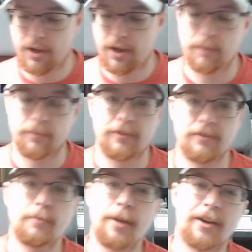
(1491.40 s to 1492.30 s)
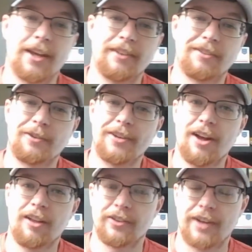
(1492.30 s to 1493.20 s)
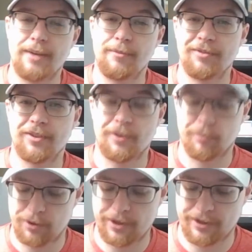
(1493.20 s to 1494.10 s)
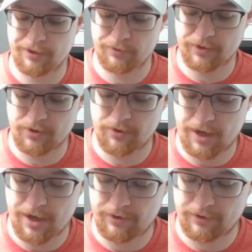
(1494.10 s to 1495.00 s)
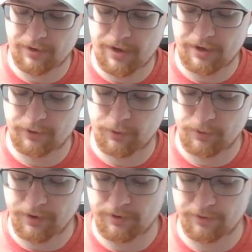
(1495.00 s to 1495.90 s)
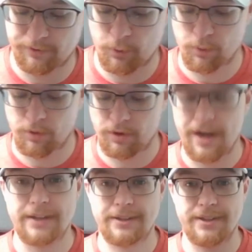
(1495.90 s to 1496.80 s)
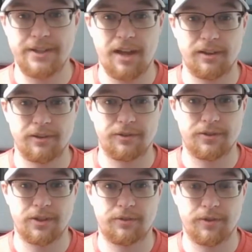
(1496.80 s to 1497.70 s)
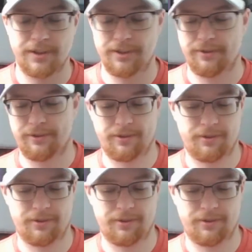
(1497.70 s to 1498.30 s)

This is about a $30 game if it's complete in its original case. I sold this for $18 just for the disc.